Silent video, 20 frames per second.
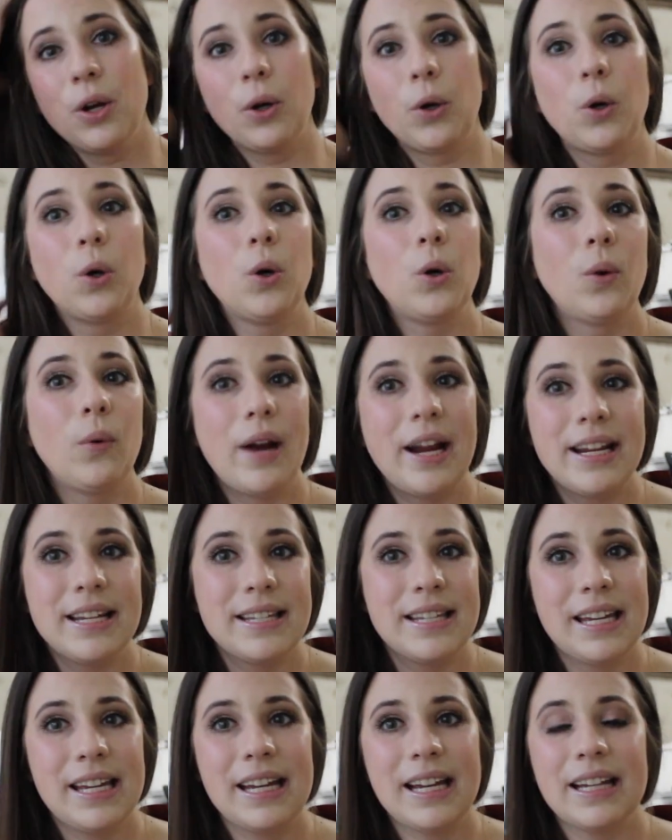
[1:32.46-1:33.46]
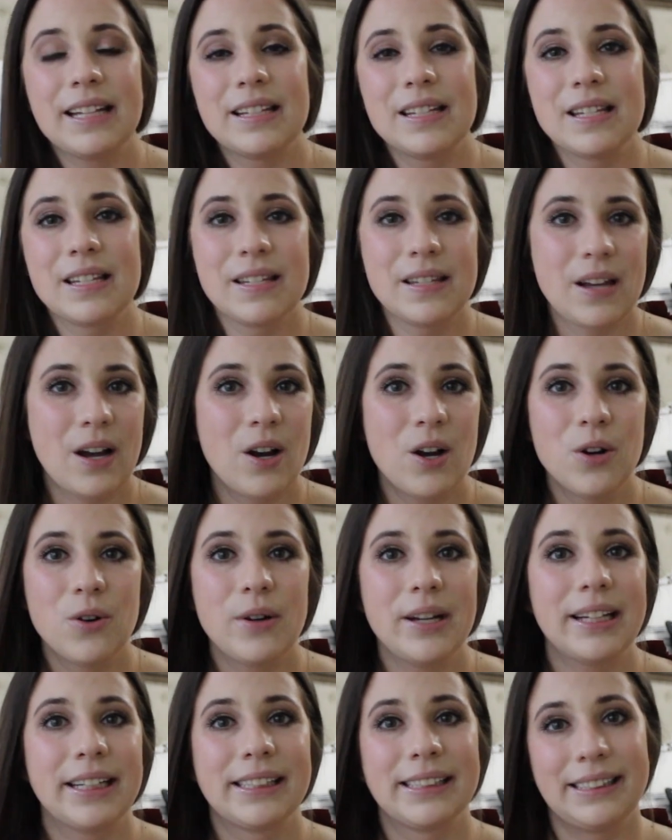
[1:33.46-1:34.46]
crazy and
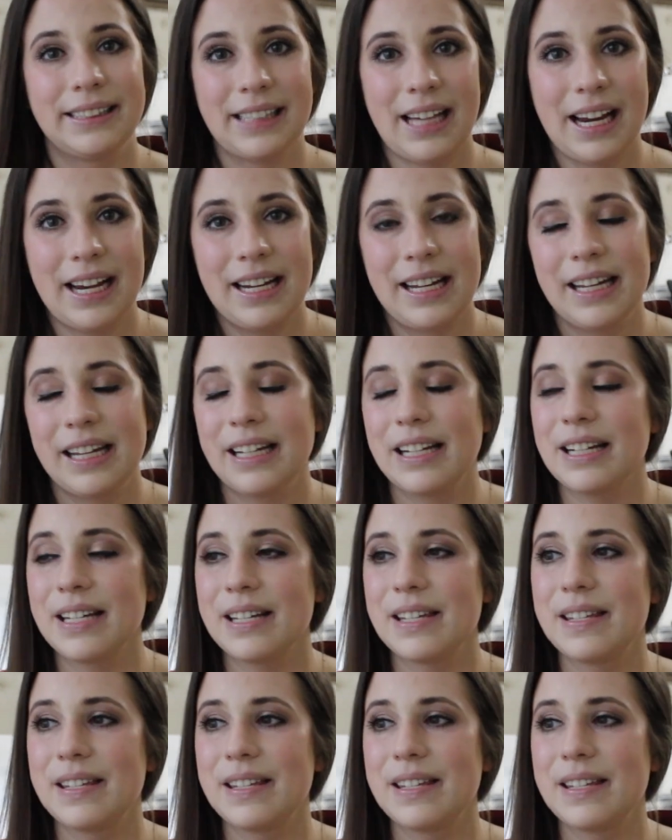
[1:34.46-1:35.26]
so exciting.